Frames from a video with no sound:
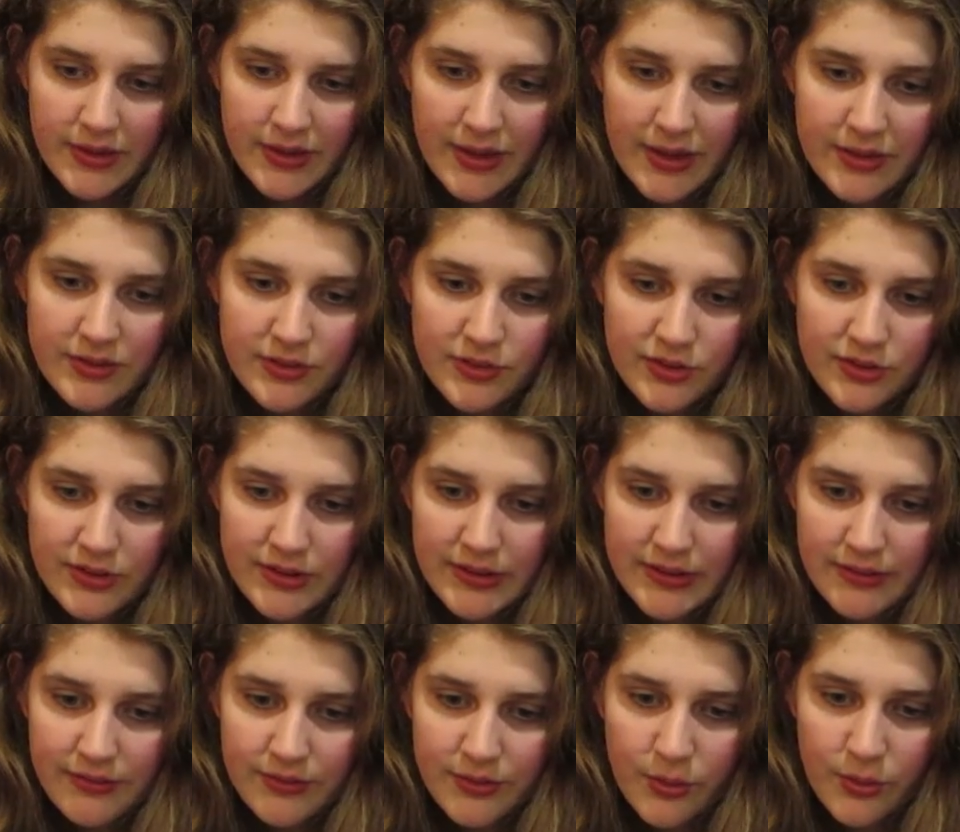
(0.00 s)
And,
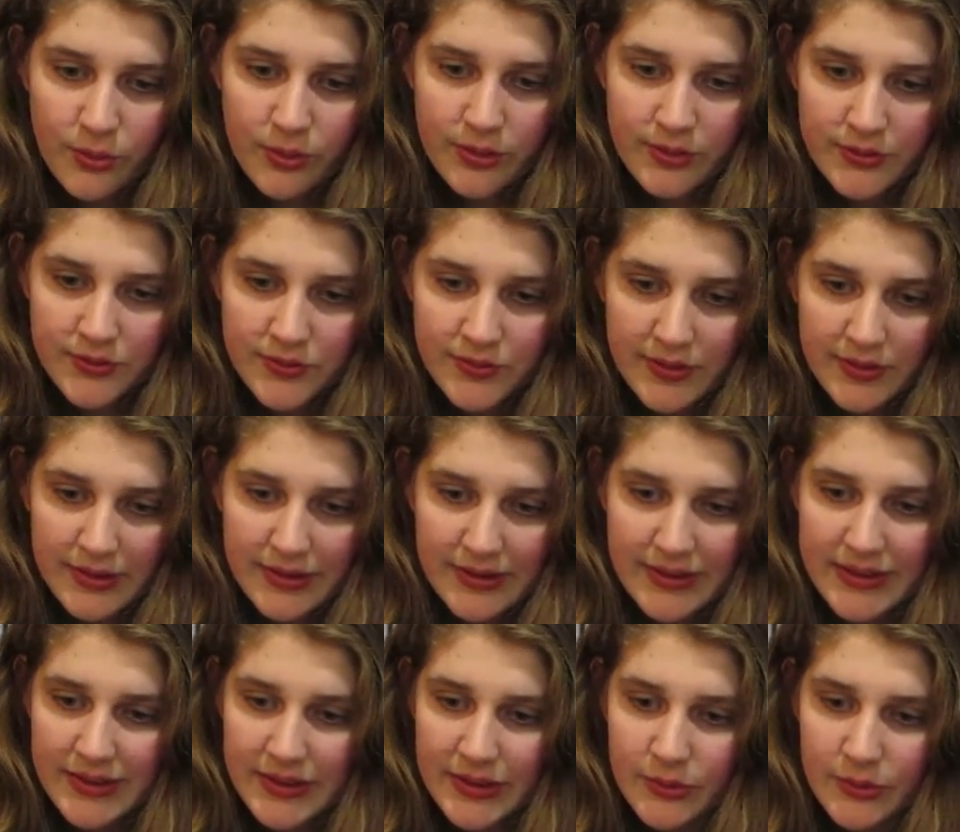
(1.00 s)
of course,
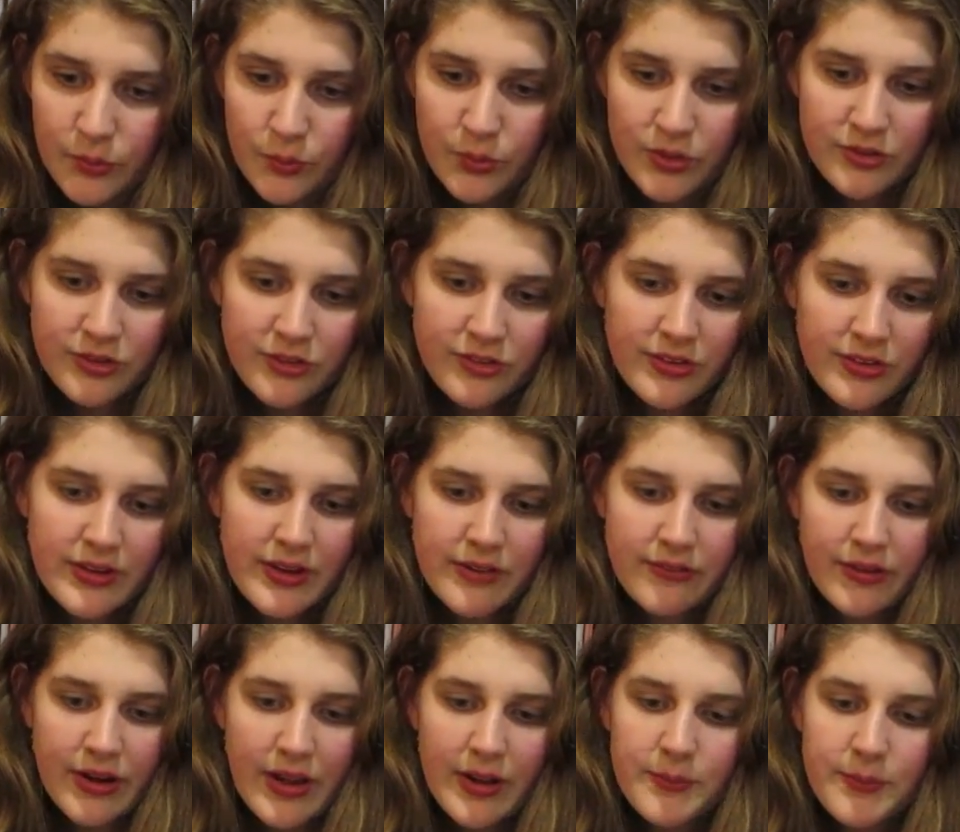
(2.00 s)
he wishes it
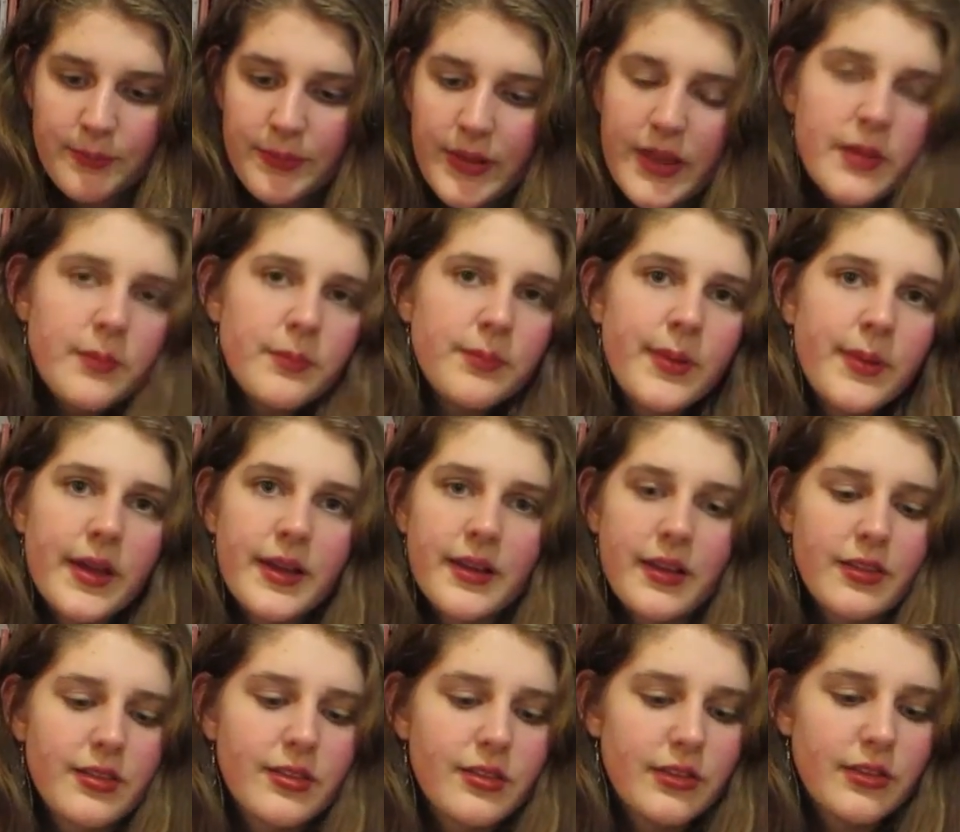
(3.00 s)
never had been, but
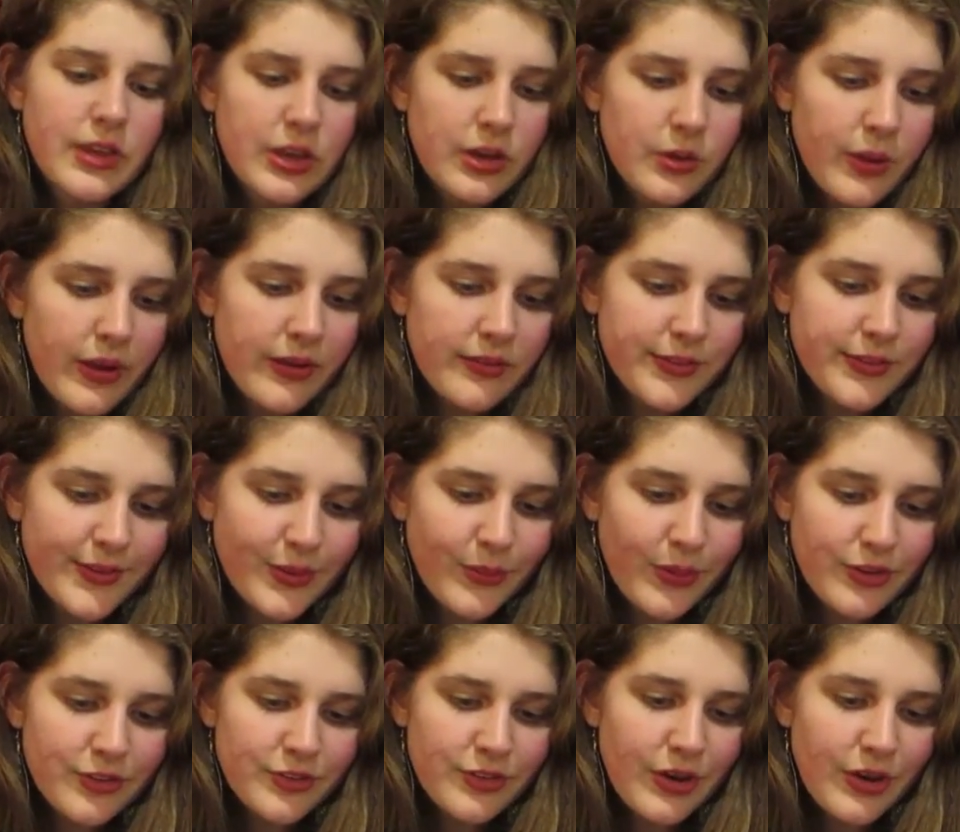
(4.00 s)
again, you ask the
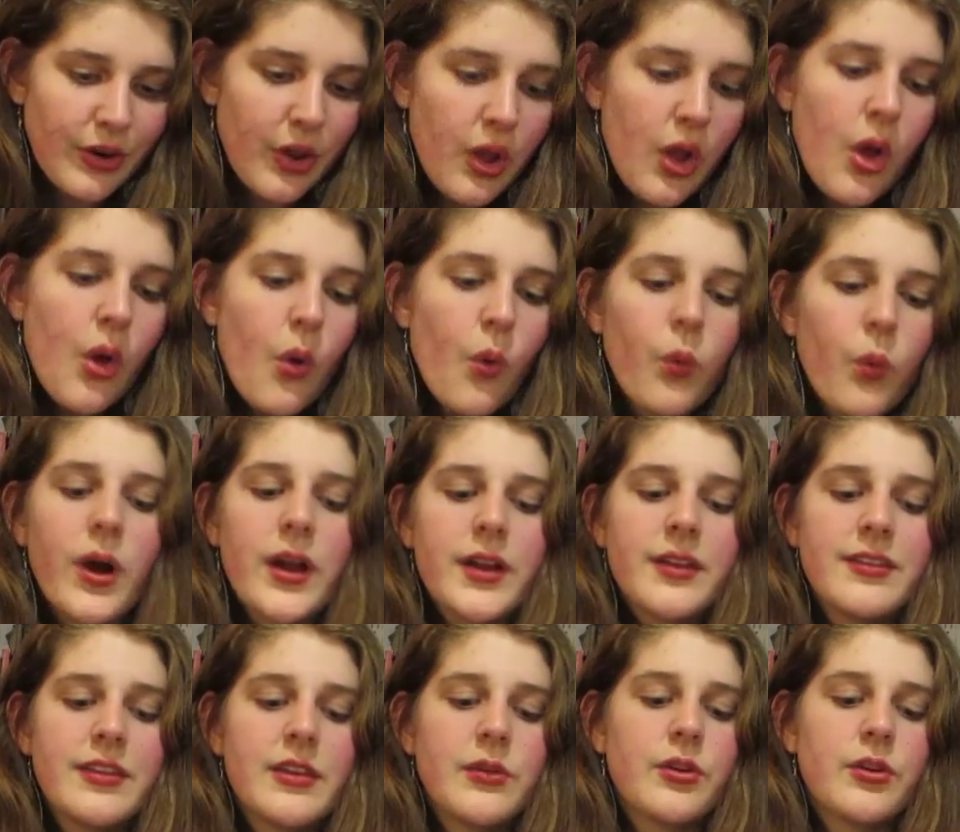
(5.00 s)
question, why
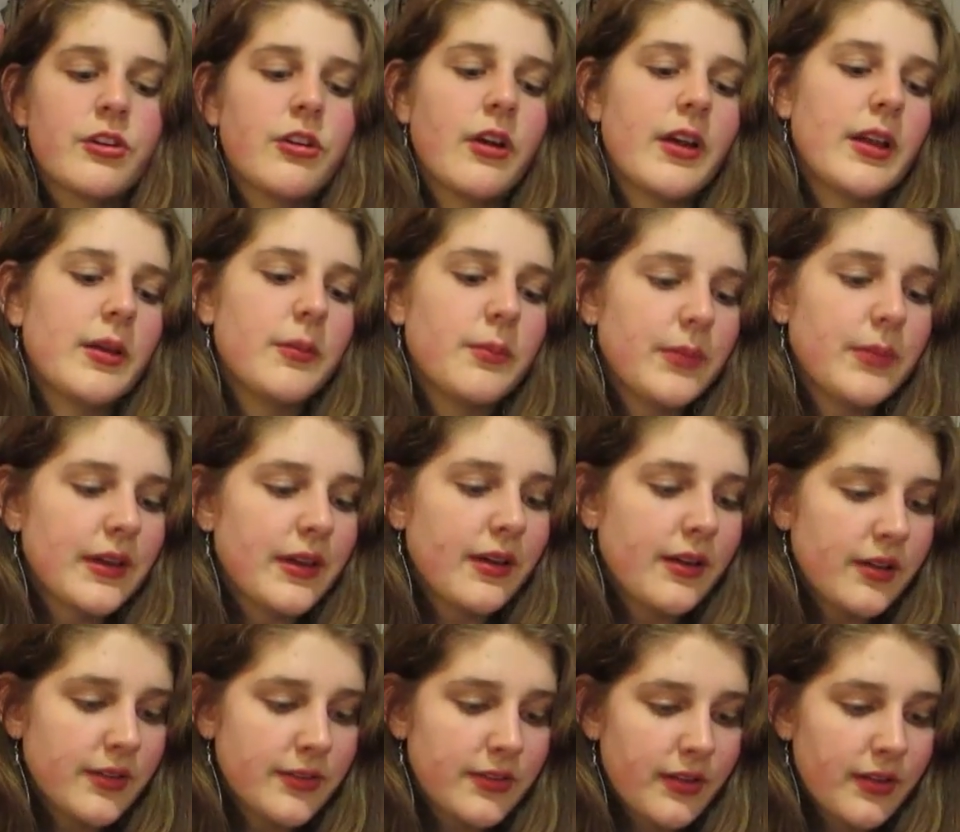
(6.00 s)
does he regret it?
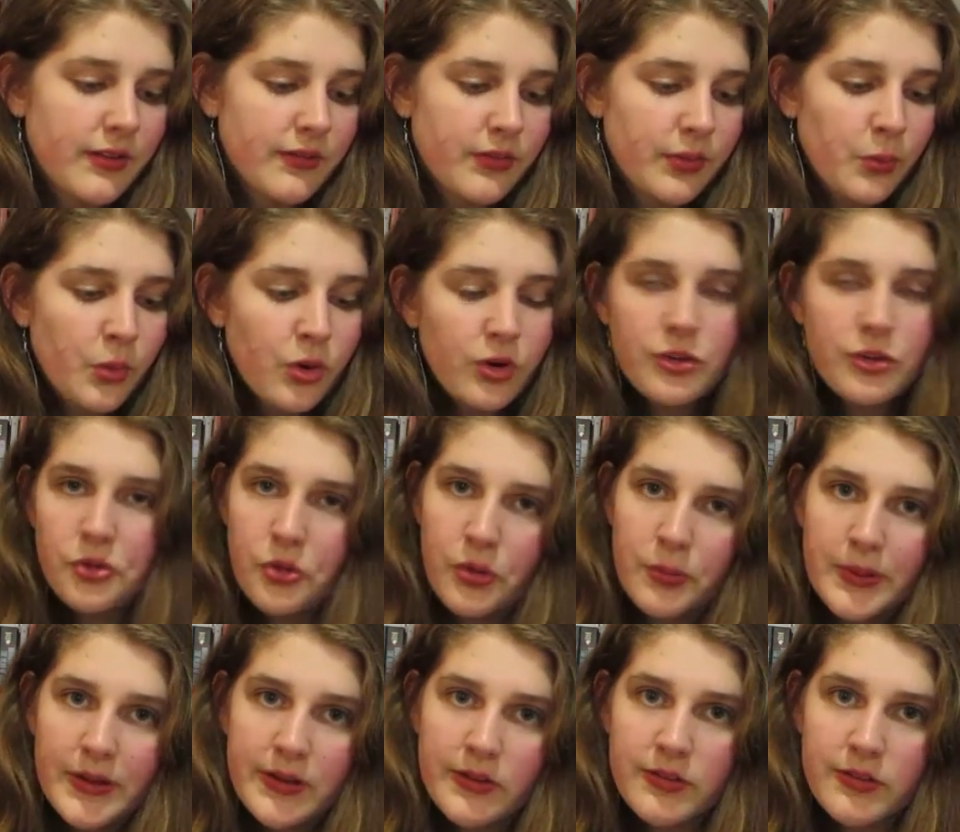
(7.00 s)
Because of remorse or
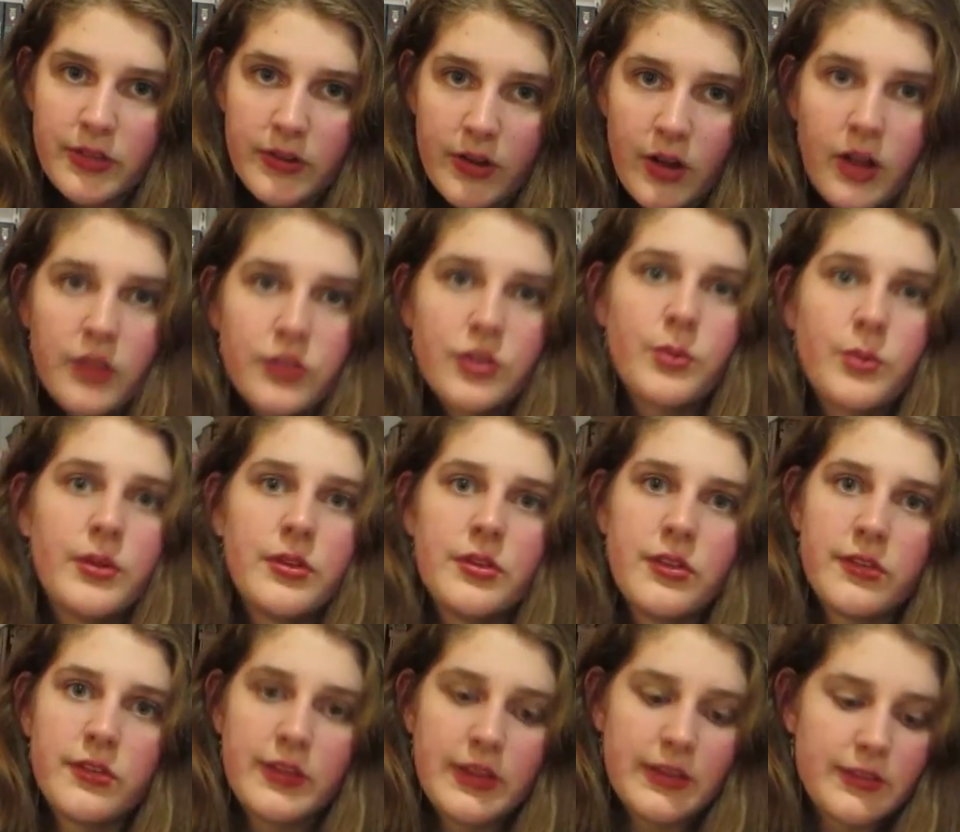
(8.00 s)
because of the
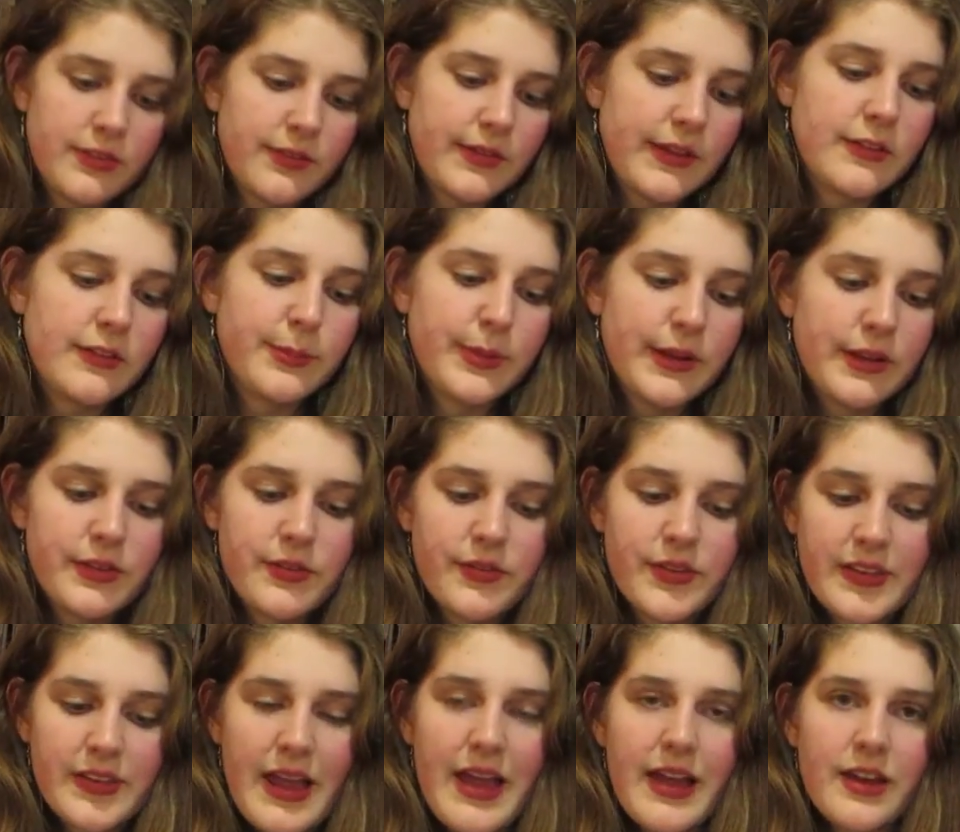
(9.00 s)
consequences he has faced because of
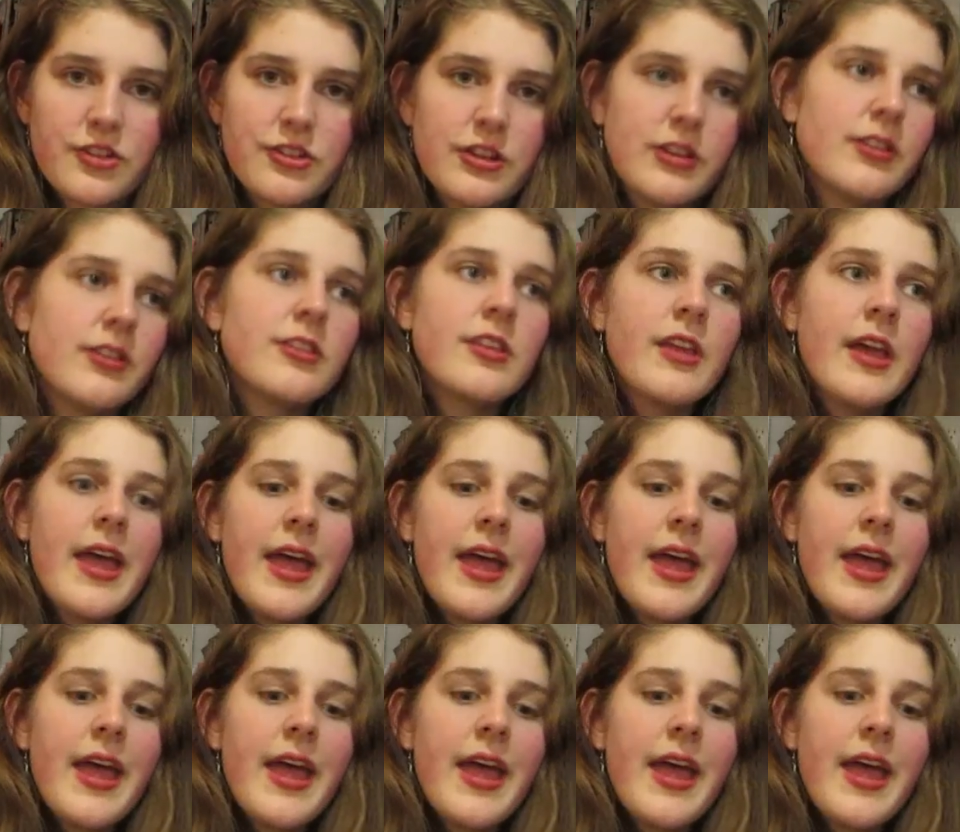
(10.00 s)
his actions?